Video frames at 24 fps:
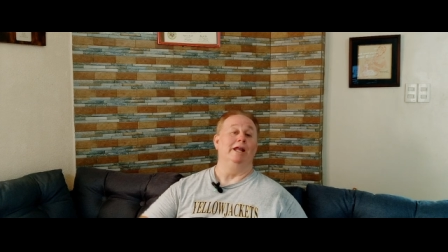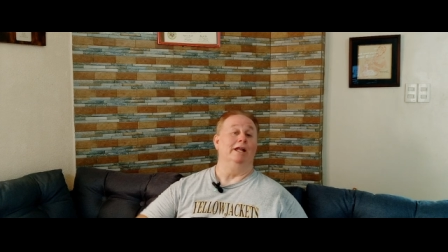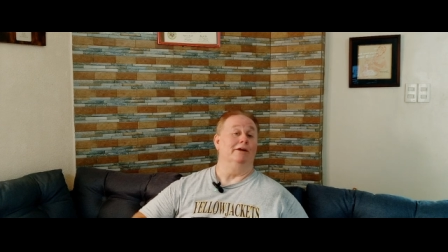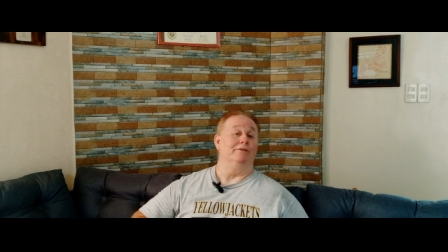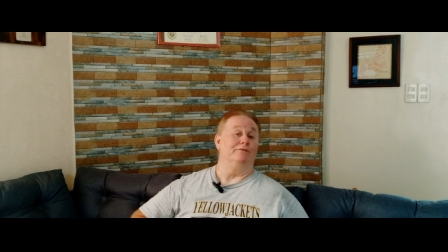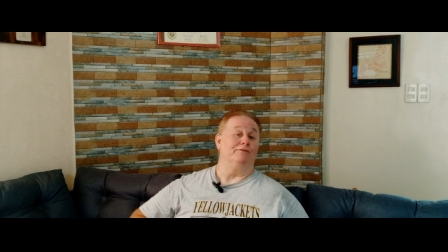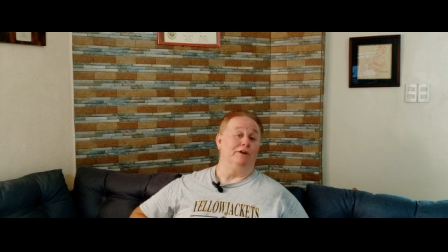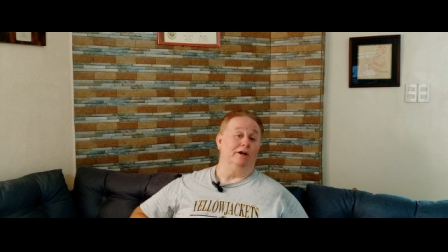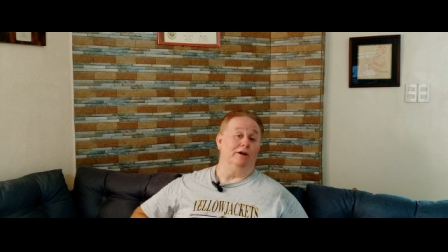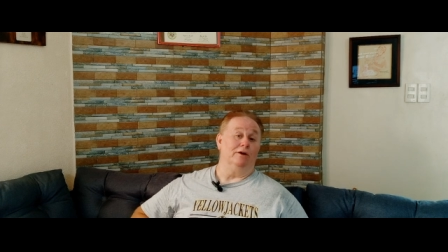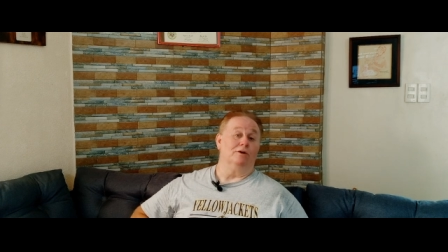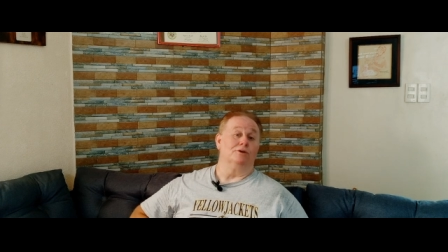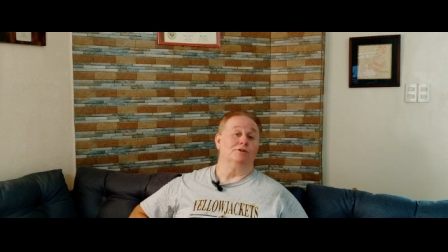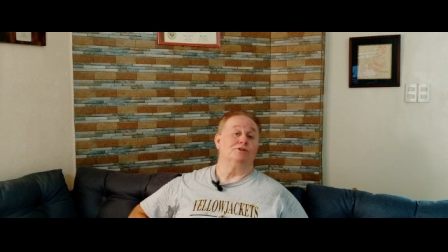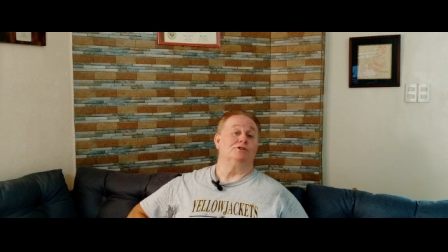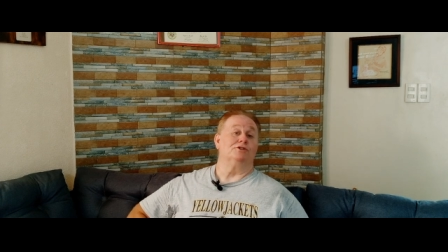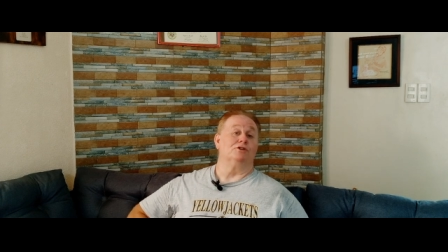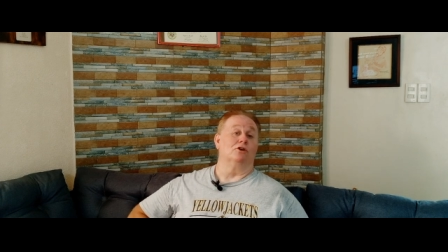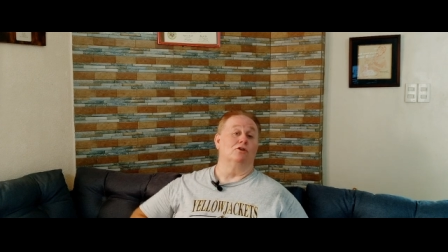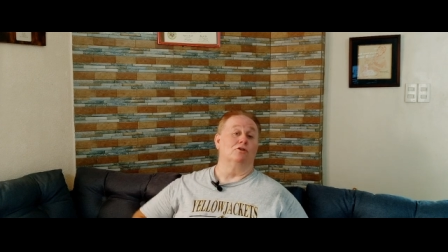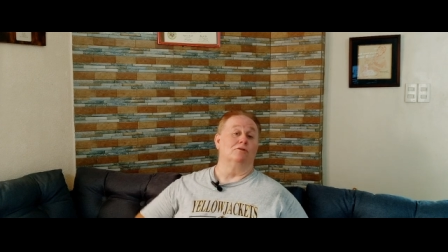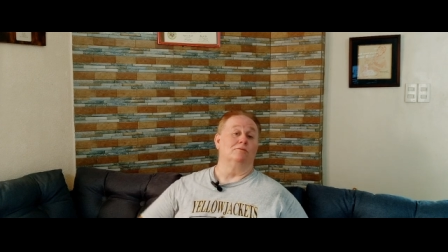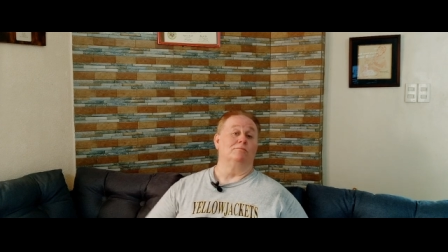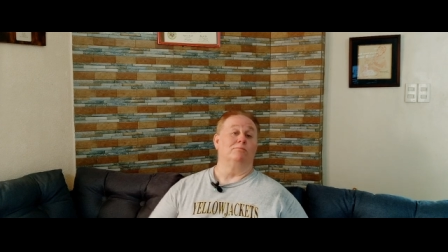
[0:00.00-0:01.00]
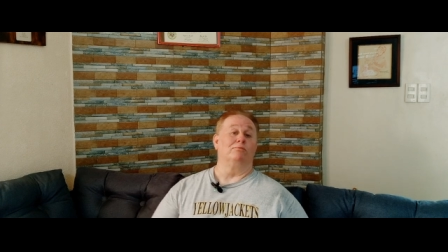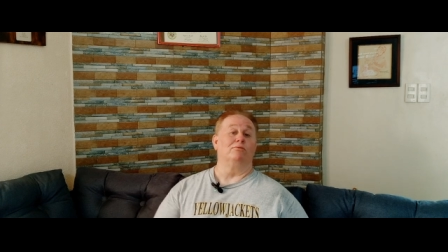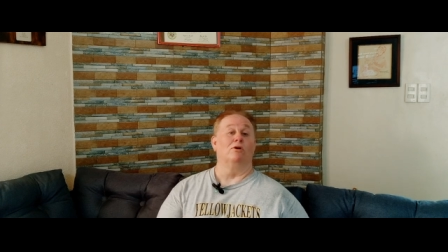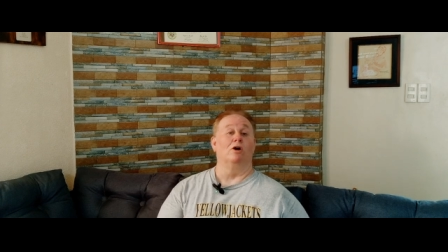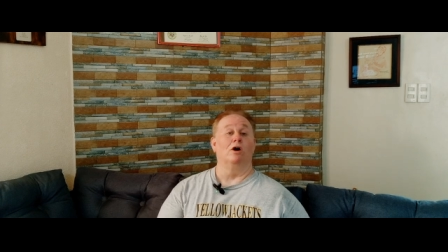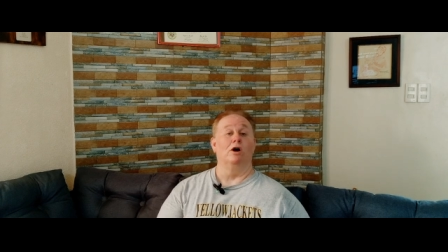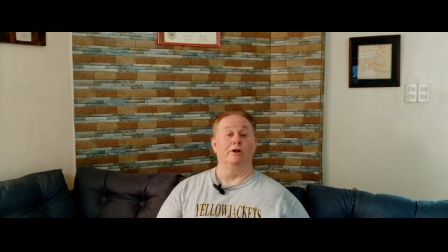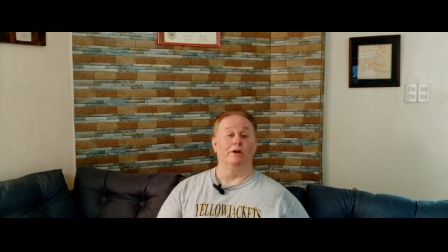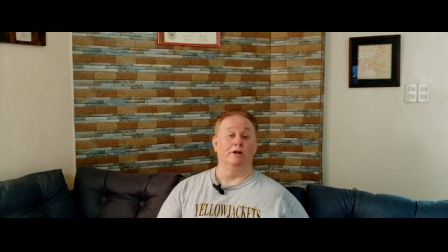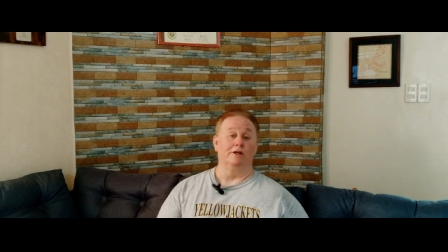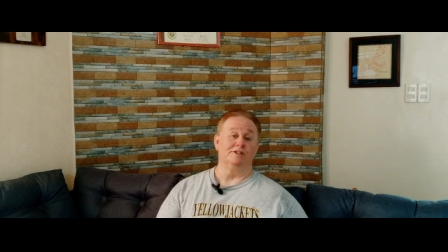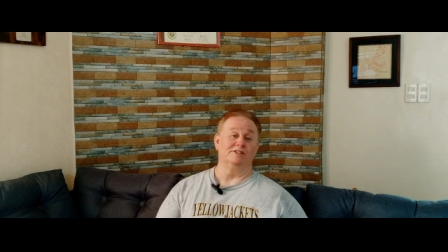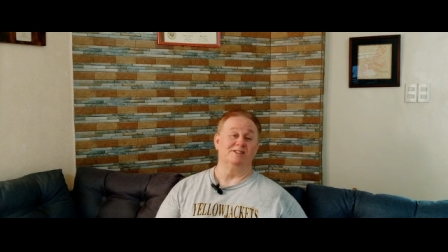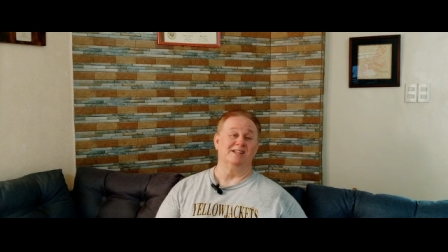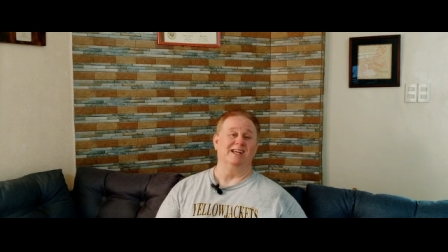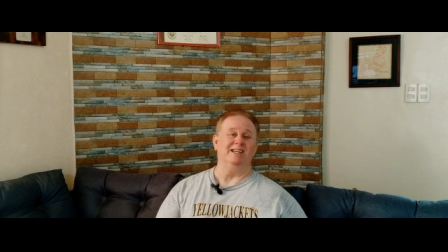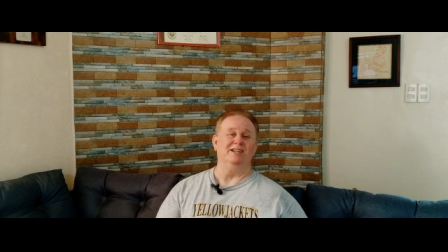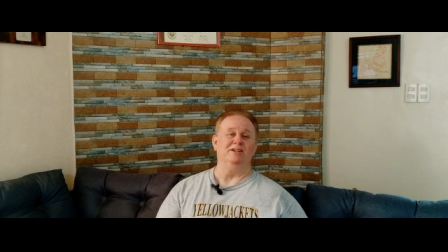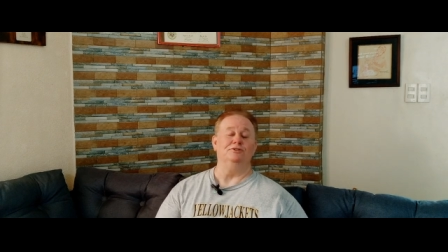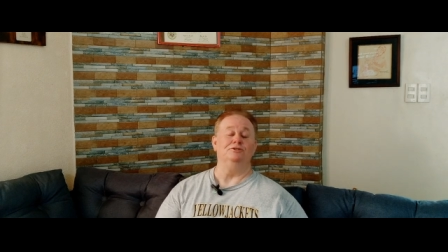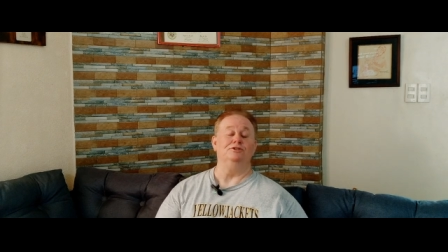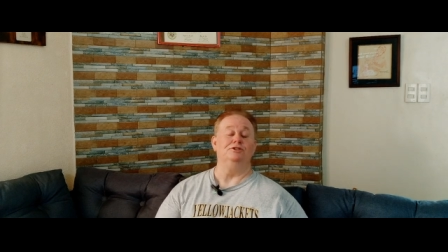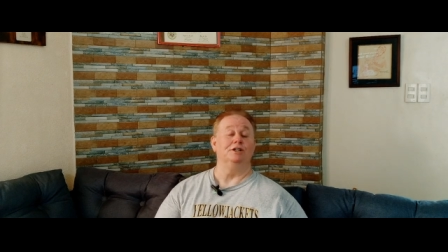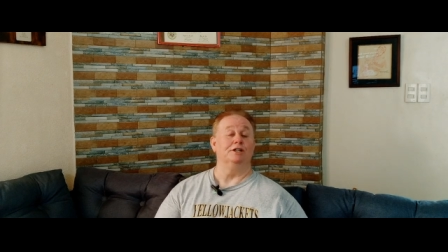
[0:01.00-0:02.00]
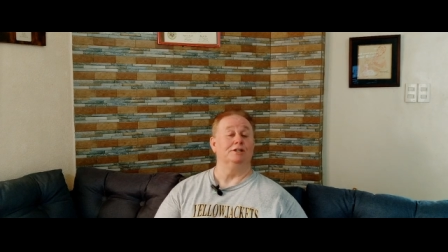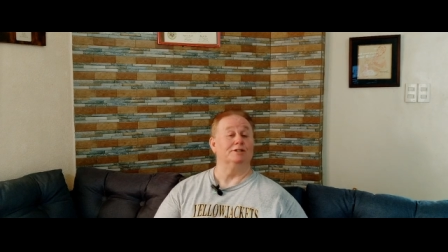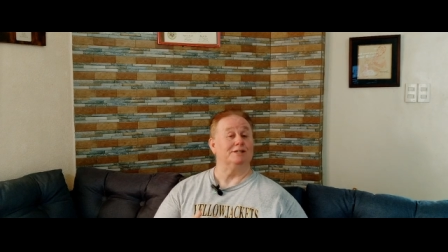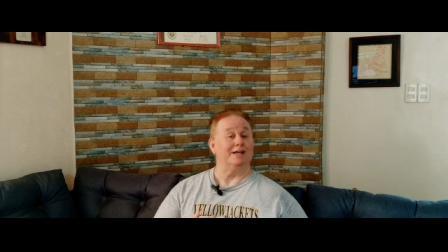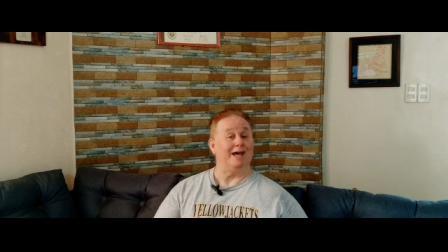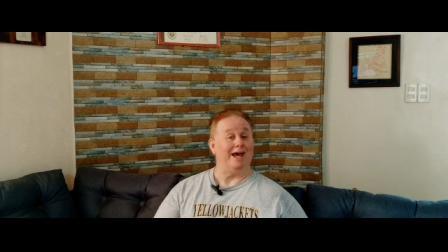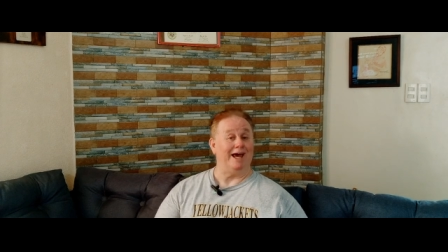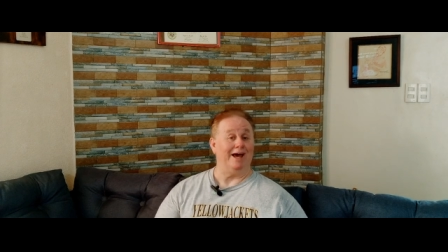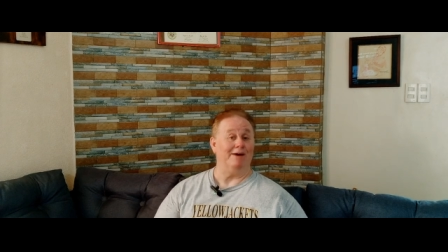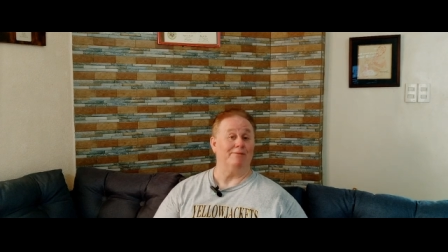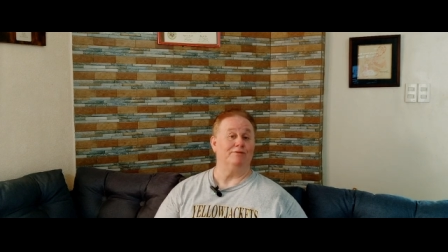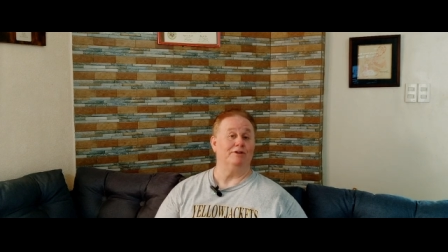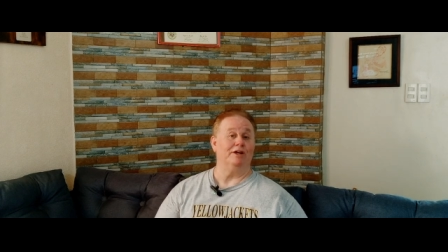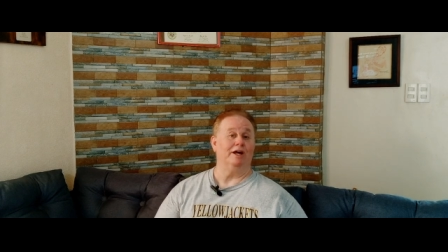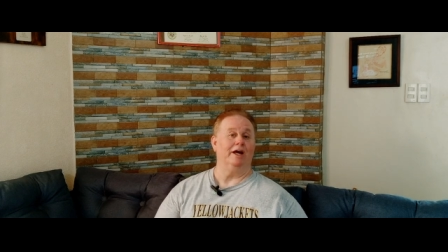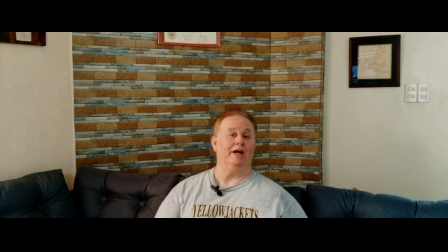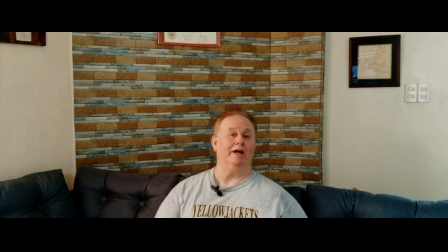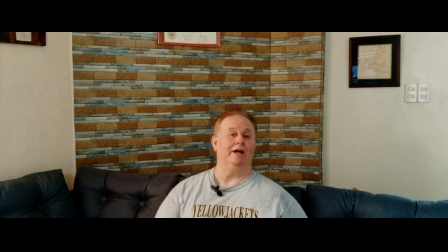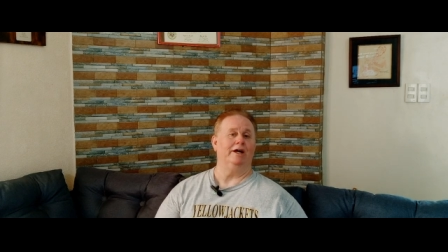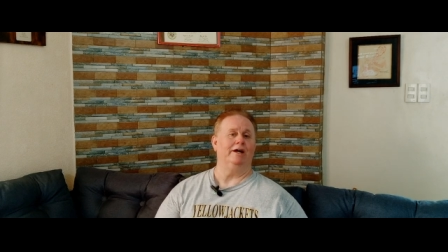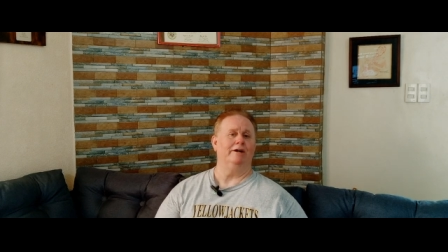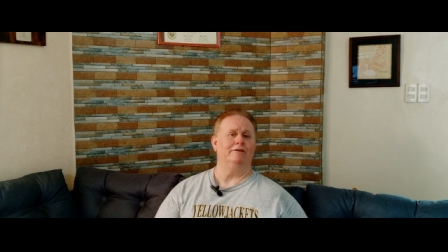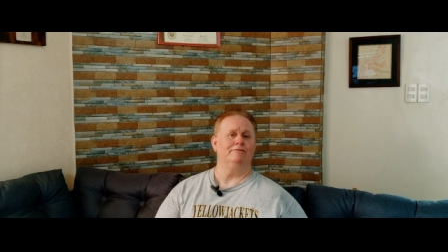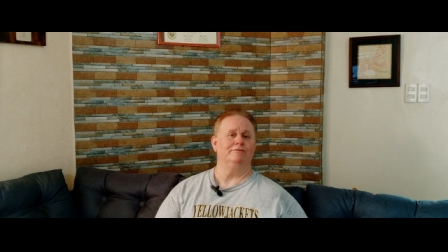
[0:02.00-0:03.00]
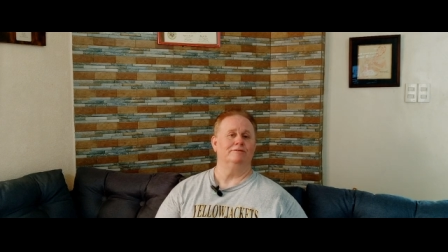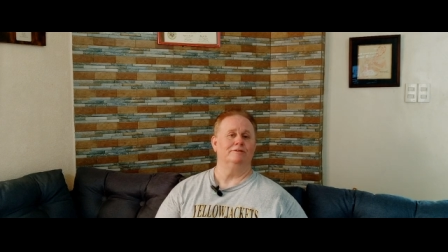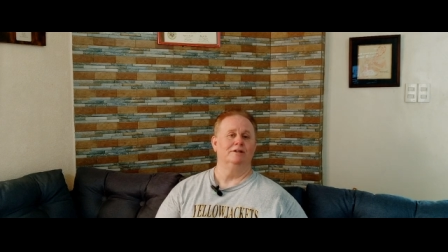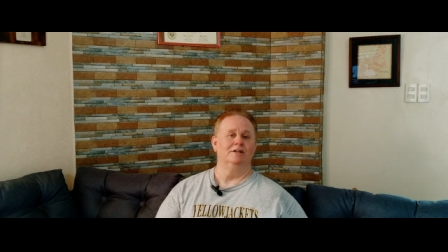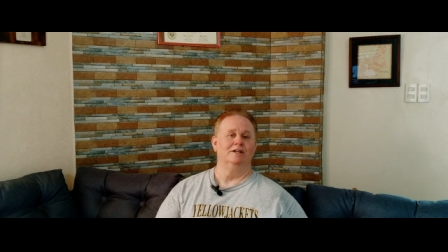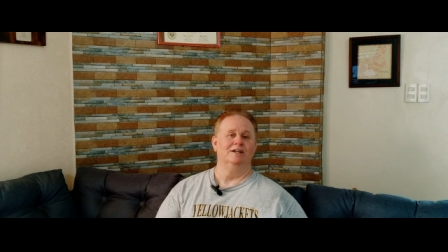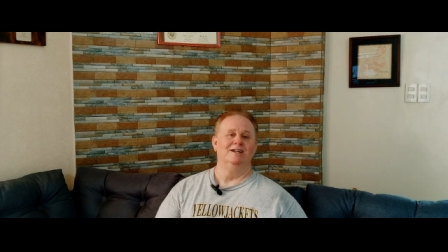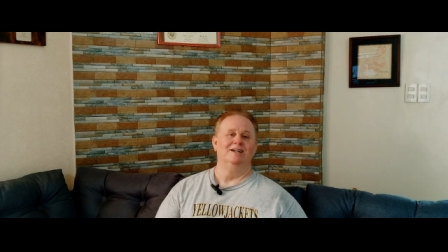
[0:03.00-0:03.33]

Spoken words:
And if there are certain products that you just have to have,